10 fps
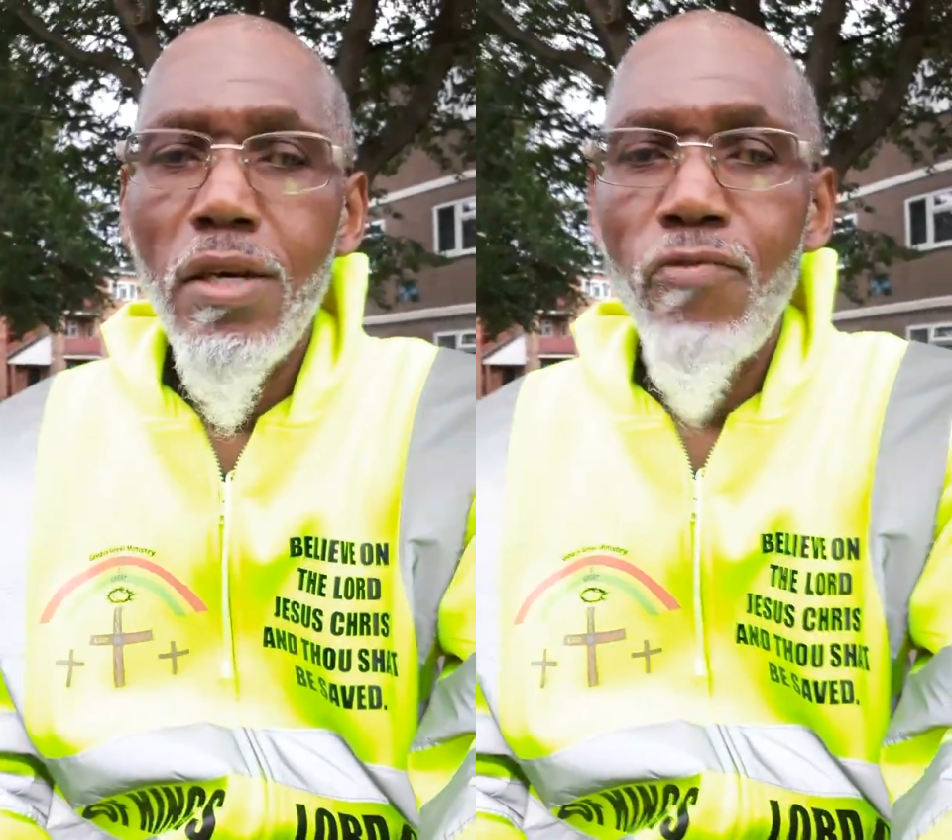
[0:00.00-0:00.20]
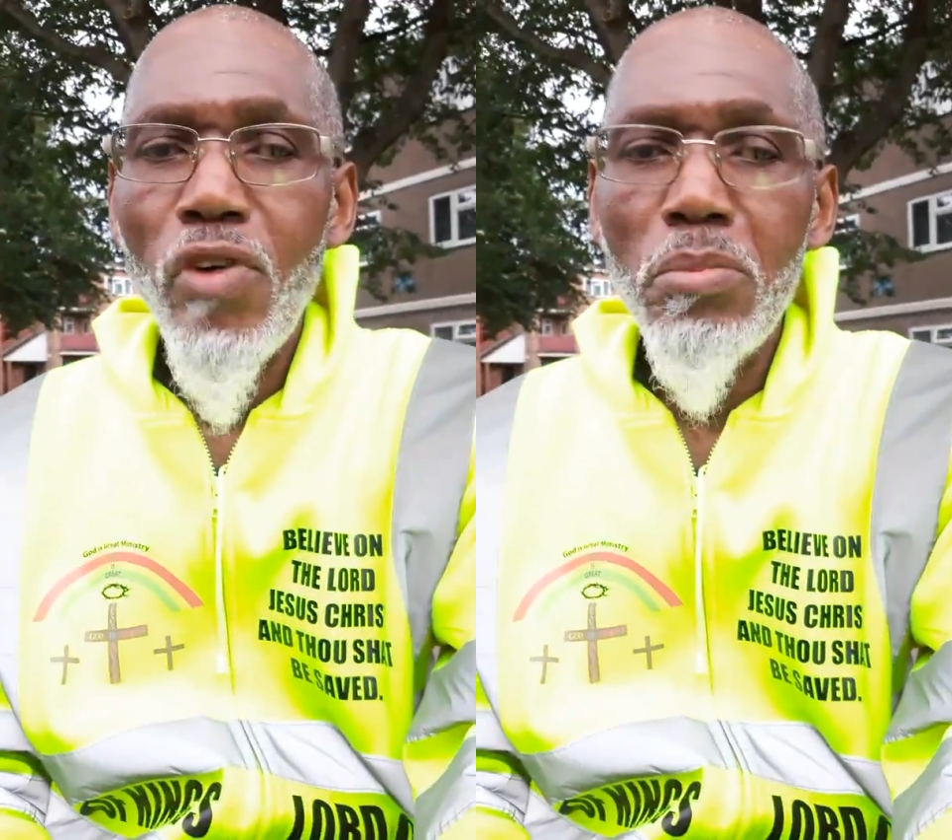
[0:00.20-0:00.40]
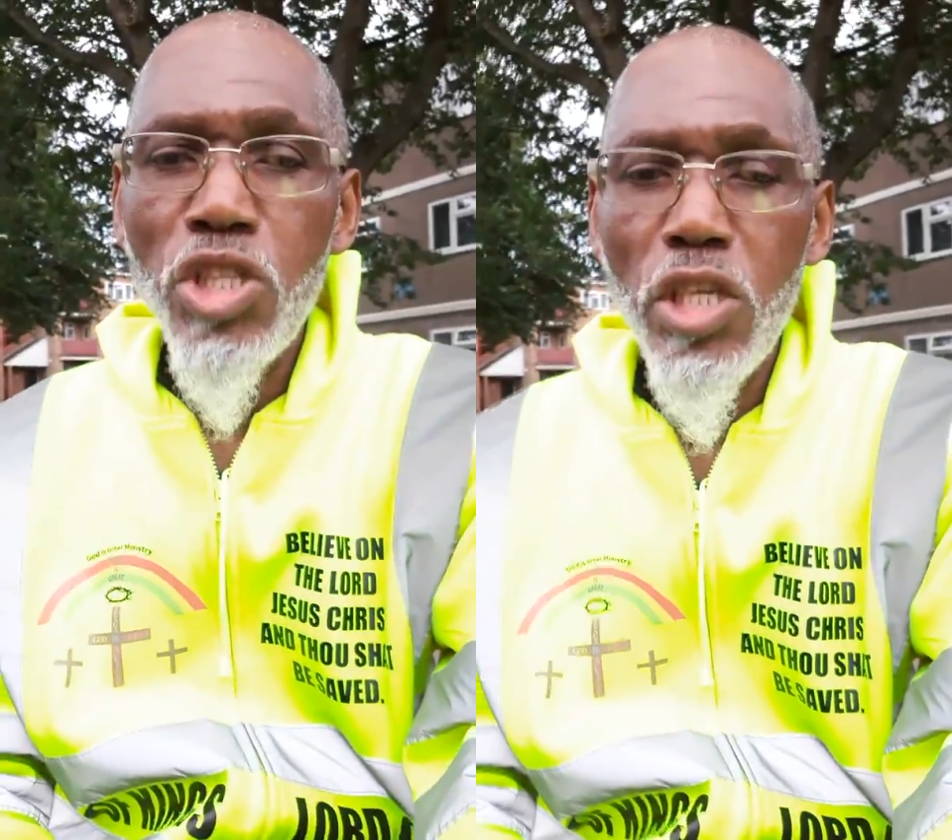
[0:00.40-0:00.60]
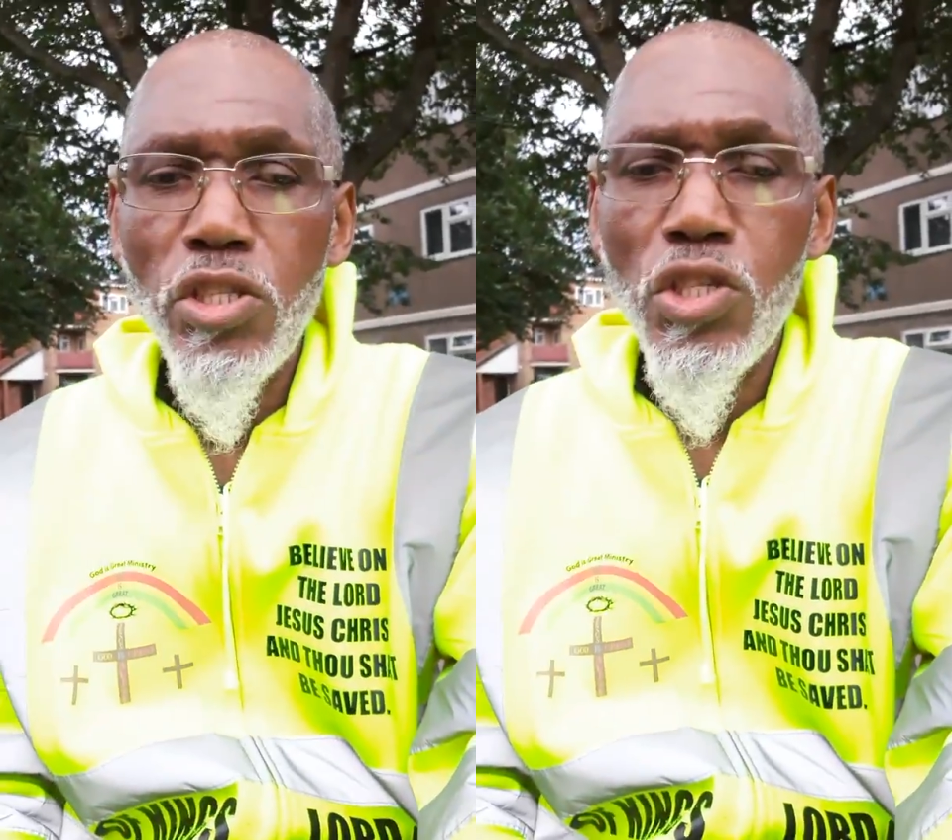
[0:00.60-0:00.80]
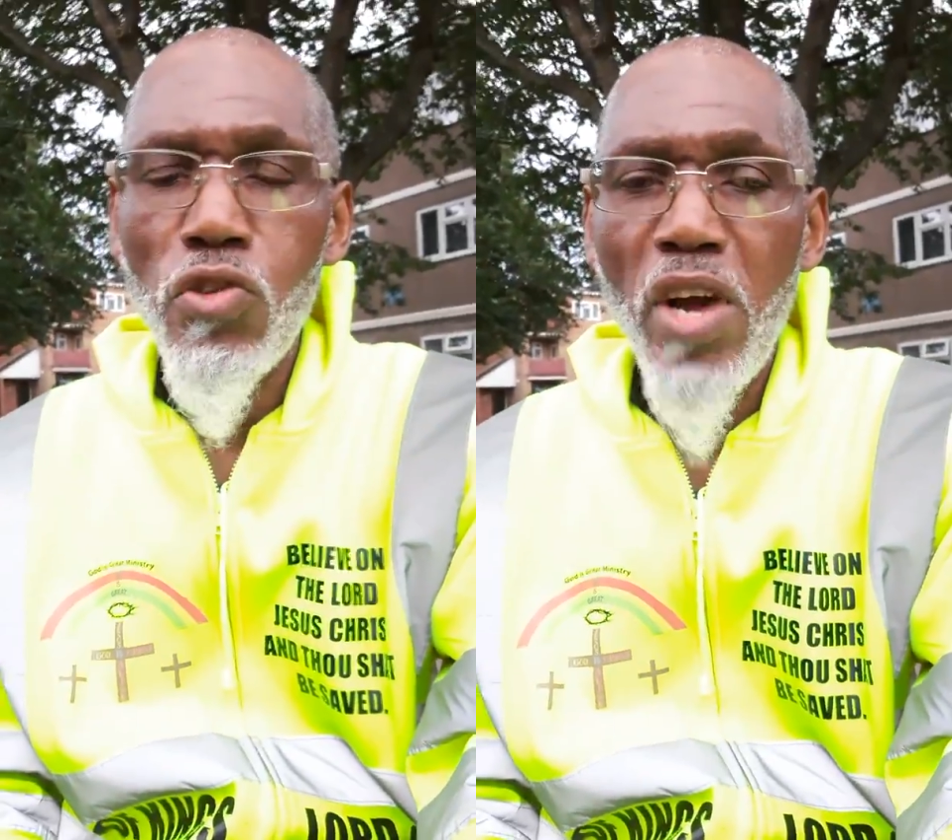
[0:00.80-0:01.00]
from
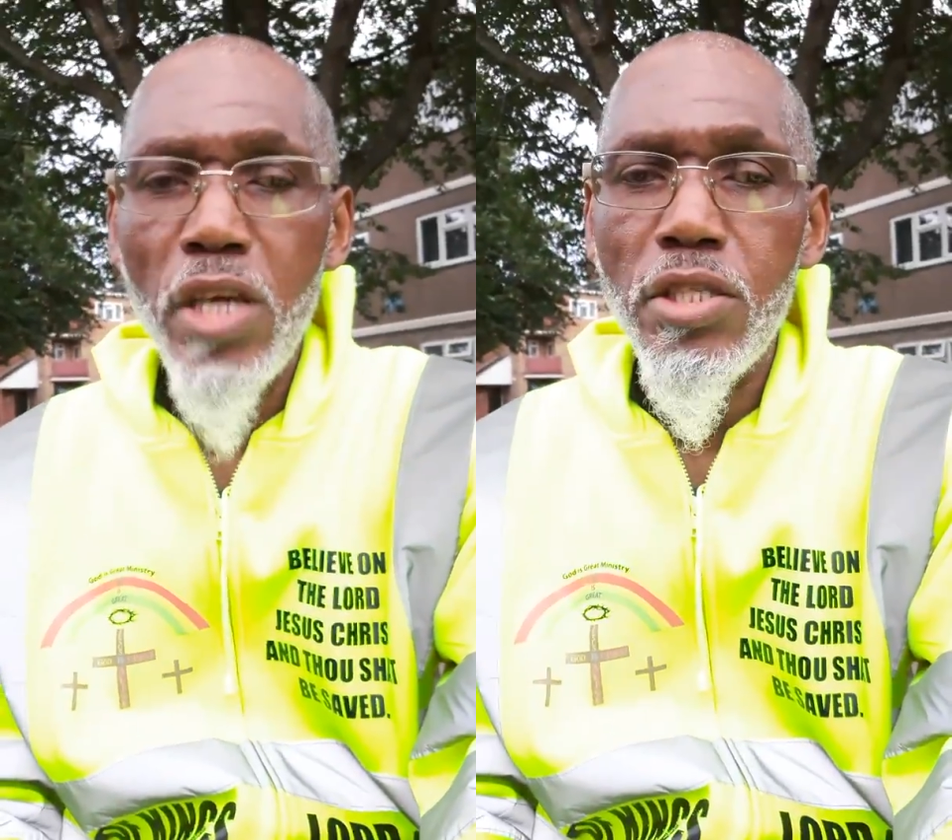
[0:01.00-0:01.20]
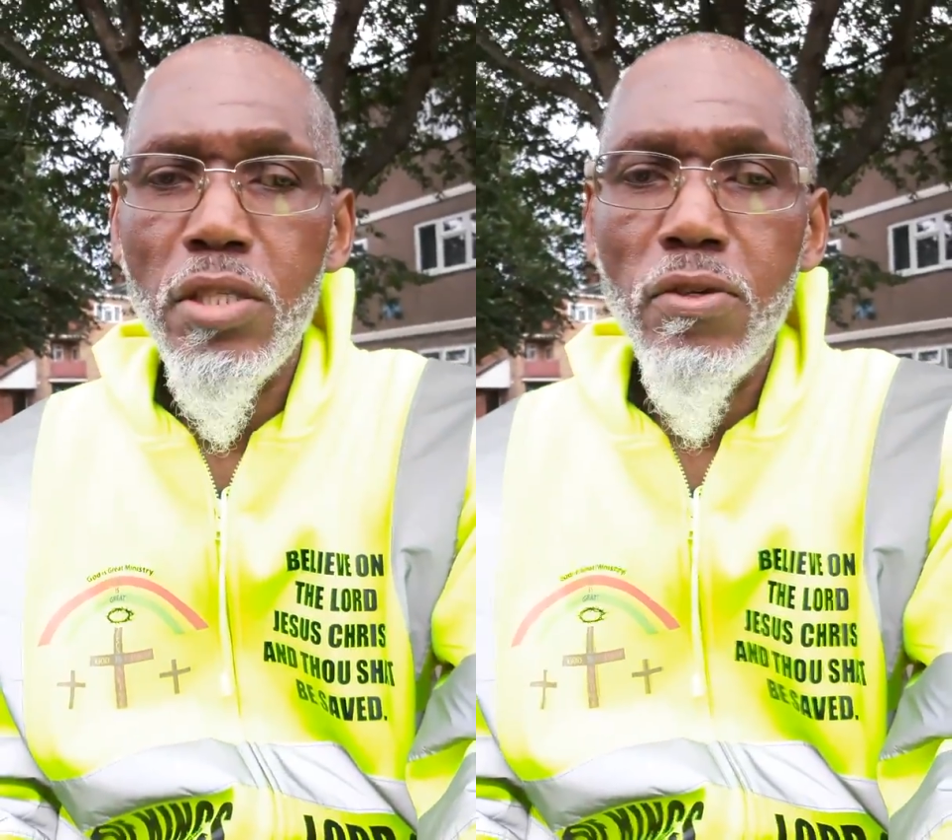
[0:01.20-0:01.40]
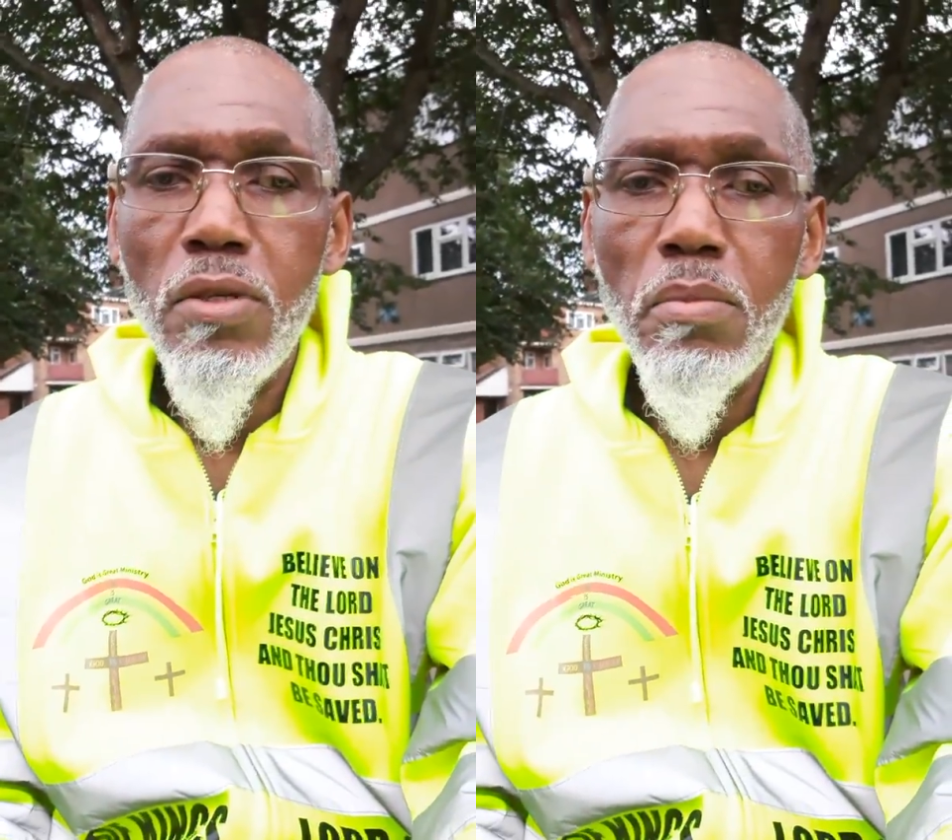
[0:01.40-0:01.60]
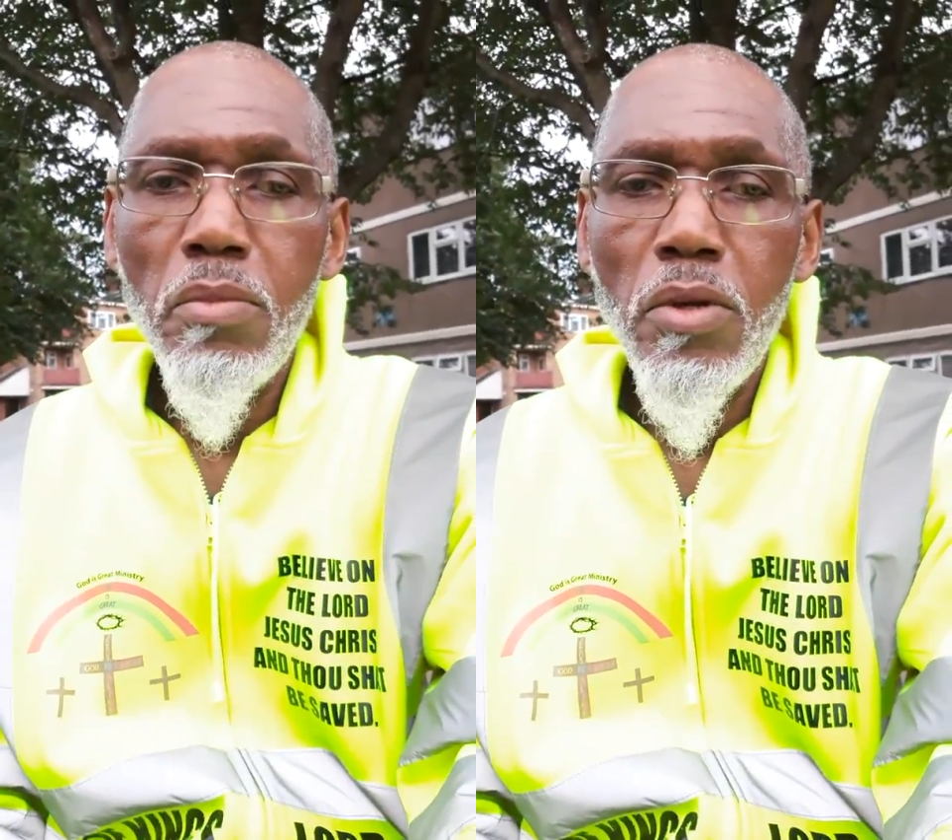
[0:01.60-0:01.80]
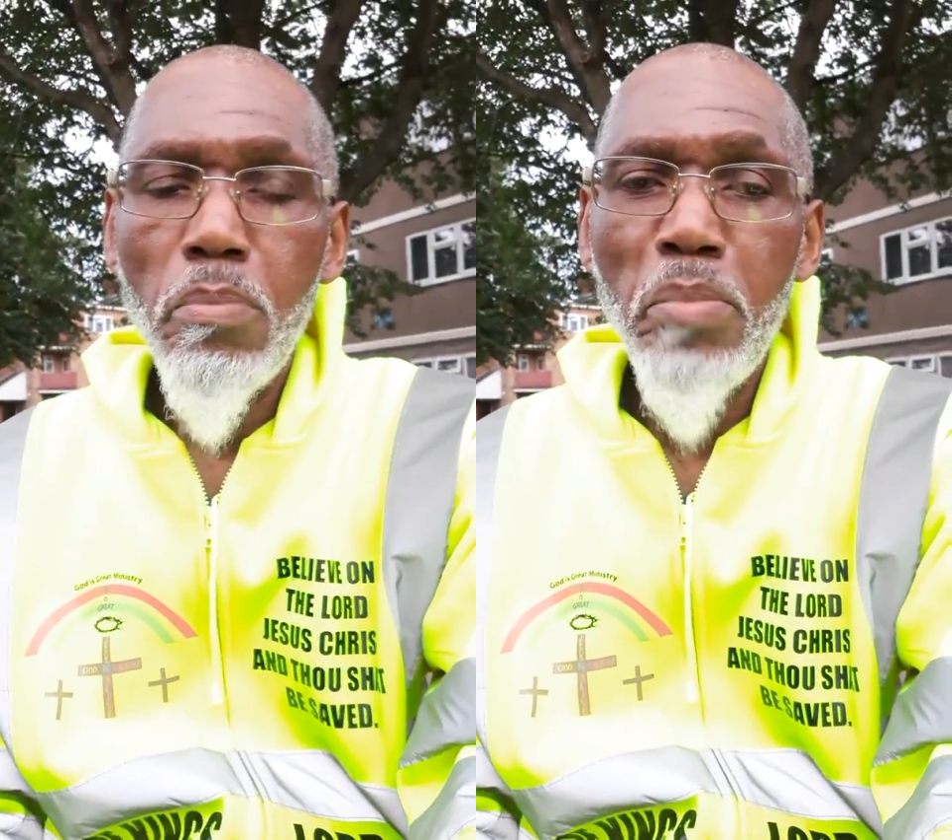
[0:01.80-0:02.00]
jesus christ
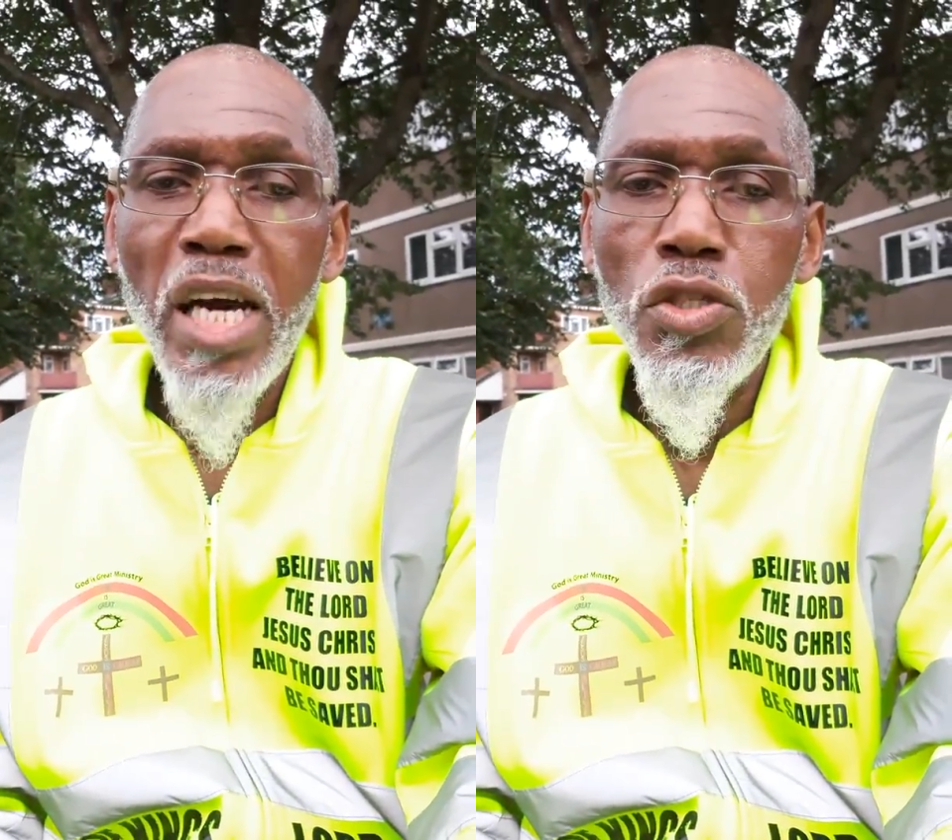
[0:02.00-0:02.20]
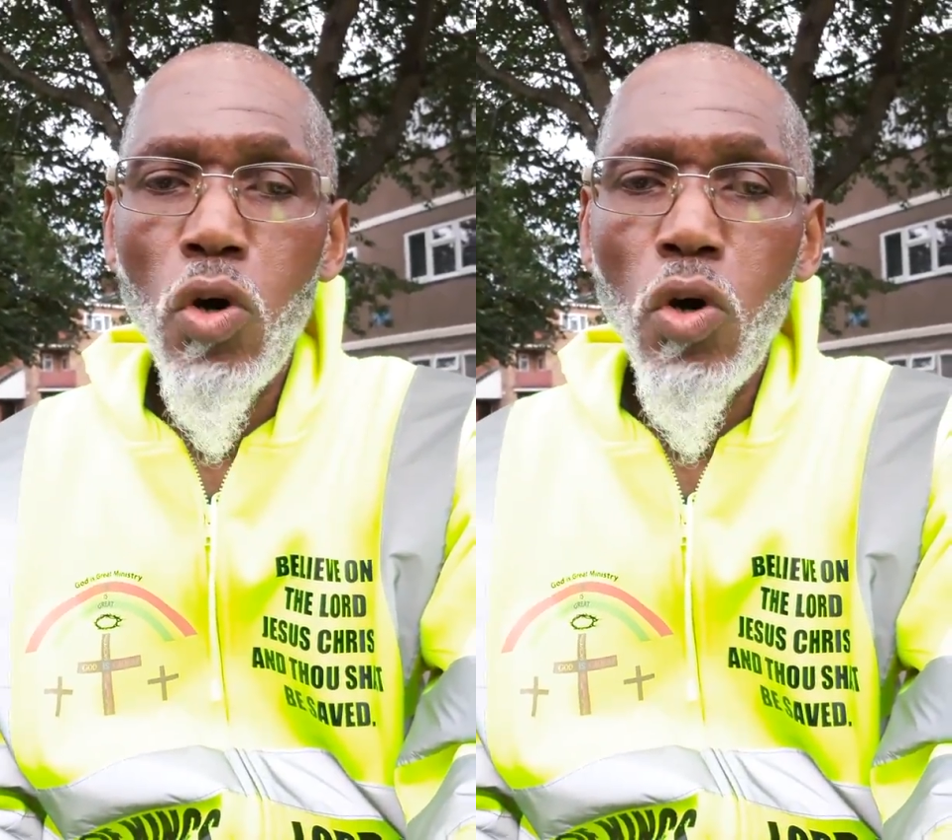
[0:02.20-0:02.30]
by the